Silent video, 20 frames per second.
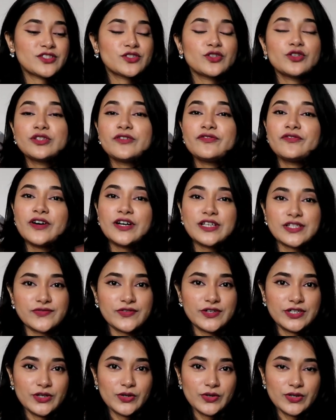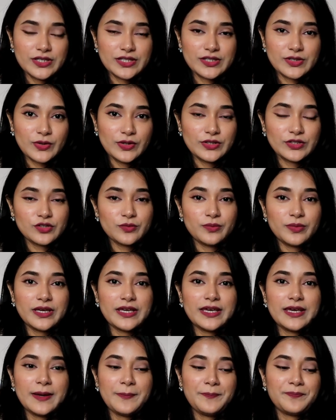So the first video is going to
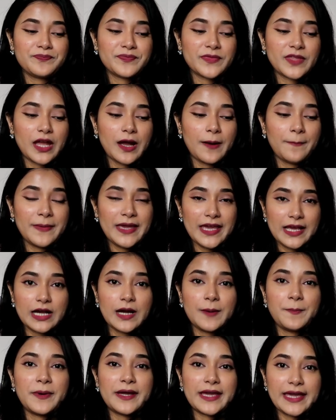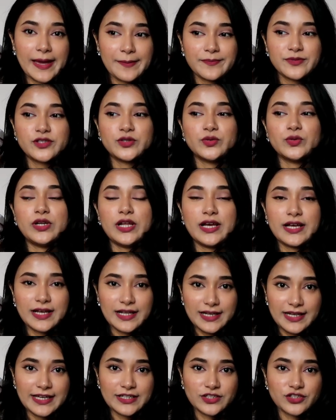be a makeup capsule
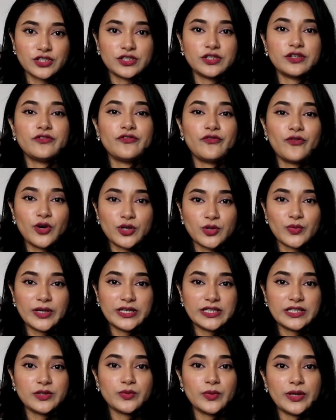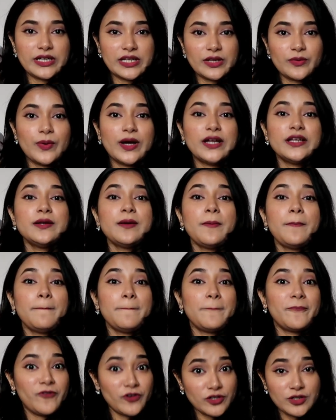collection for 2021,
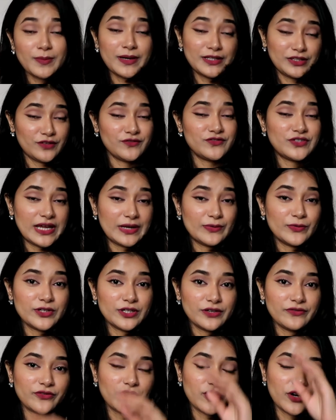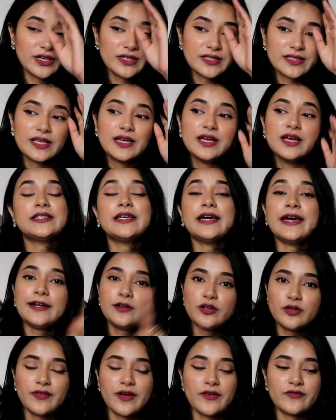for the month of January. Of course, at the
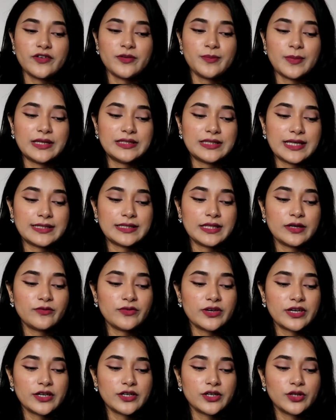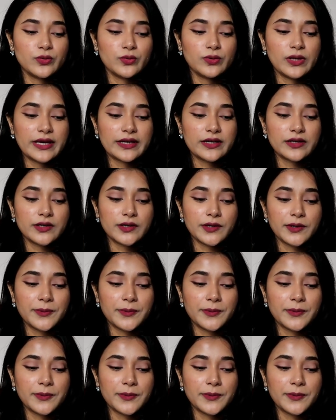end of every month I think we can do like